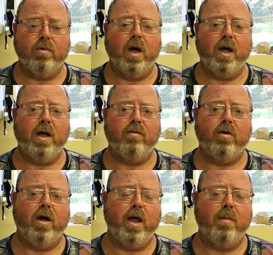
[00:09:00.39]
have
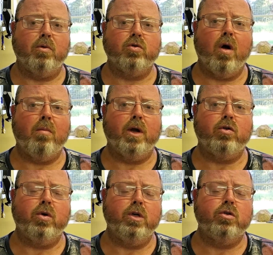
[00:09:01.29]
got apples on my
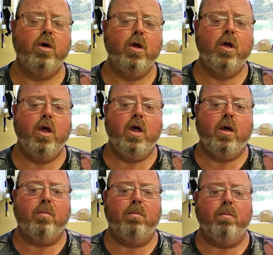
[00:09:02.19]
trees.
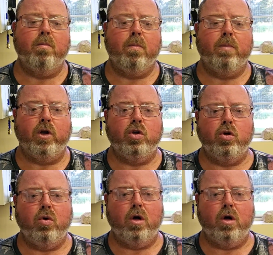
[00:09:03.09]
But do